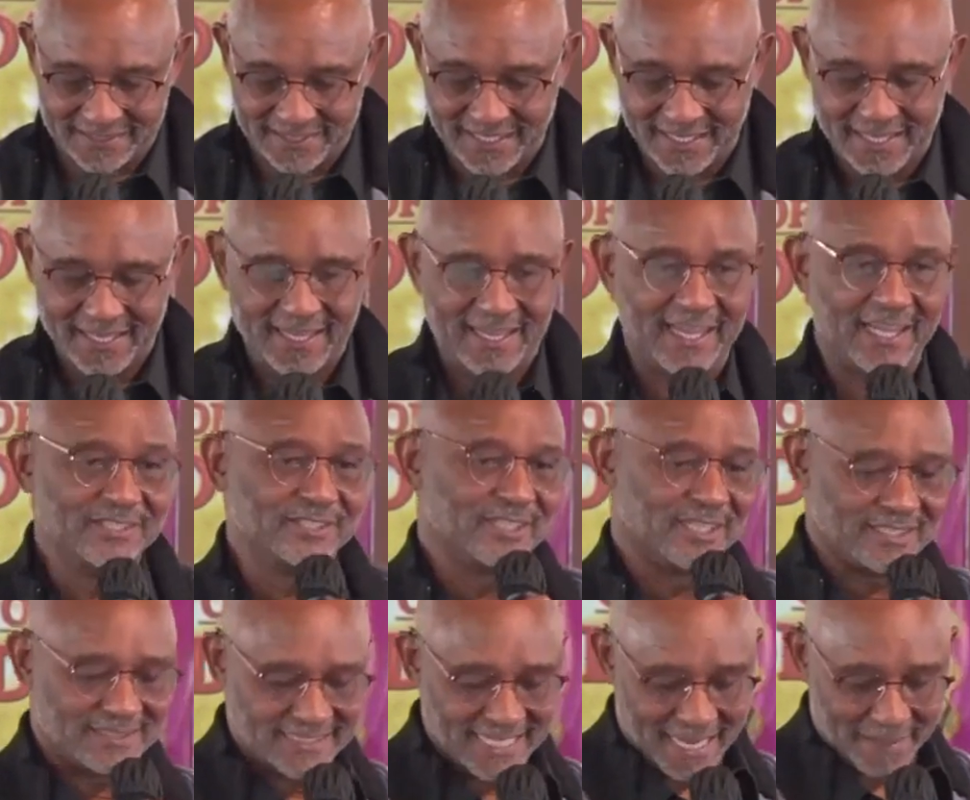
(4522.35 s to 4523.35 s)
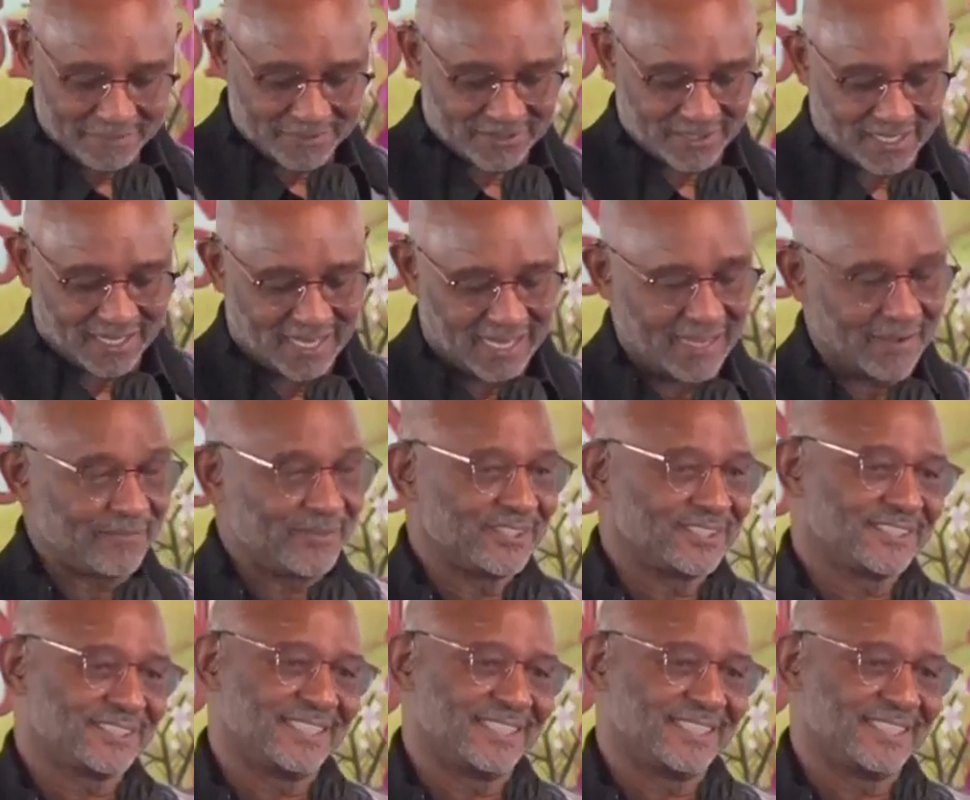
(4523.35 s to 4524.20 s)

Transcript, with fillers: into the depths of the sea.